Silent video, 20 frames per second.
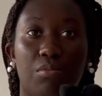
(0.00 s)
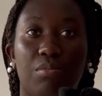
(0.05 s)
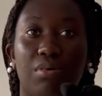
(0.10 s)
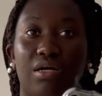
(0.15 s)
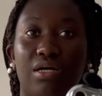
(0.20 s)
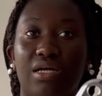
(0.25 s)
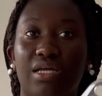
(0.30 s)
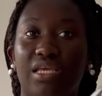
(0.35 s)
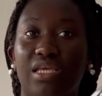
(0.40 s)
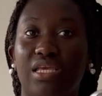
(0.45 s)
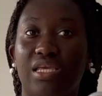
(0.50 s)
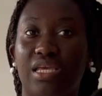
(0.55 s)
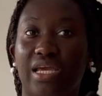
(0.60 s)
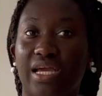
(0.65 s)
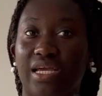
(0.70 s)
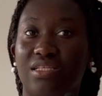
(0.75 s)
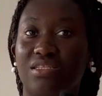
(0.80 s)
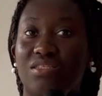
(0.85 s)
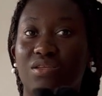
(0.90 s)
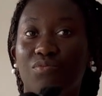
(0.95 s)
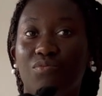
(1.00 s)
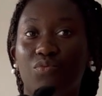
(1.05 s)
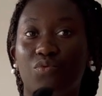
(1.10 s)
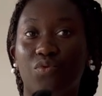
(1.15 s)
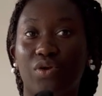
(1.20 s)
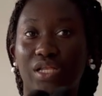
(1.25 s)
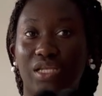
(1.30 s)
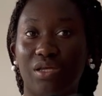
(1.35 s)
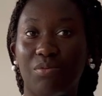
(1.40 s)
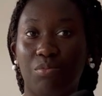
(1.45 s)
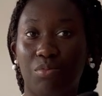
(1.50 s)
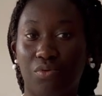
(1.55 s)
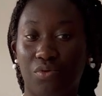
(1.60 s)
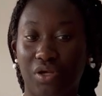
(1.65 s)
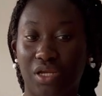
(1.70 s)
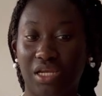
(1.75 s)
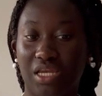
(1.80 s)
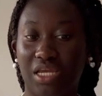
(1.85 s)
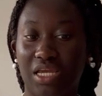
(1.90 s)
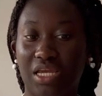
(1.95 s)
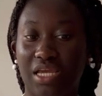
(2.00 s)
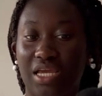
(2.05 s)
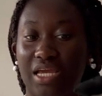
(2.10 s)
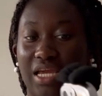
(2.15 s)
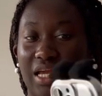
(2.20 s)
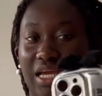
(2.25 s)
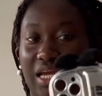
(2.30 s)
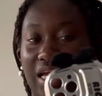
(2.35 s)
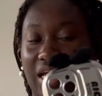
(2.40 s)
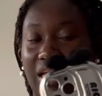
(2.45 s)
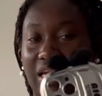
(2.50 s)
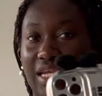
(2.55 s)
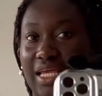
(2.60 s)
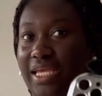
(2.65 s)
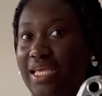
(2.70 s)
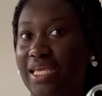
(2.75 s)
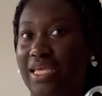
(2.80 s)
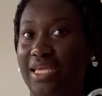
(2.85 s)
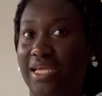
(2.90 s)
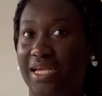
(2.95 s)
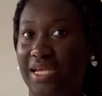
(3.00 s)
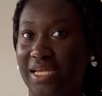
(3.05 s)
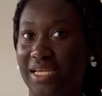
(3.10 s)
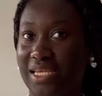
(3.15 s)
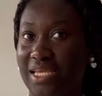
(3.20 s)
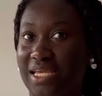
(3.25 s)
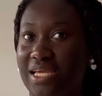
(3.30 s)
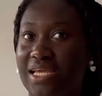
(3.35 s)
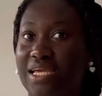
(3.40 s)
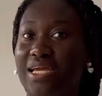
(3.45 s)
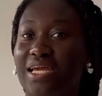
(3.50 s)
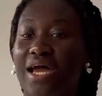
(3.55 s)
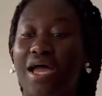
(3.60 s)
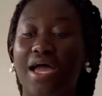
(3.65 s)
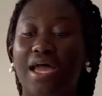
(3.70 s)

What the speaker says: but yet really pretty and like girly.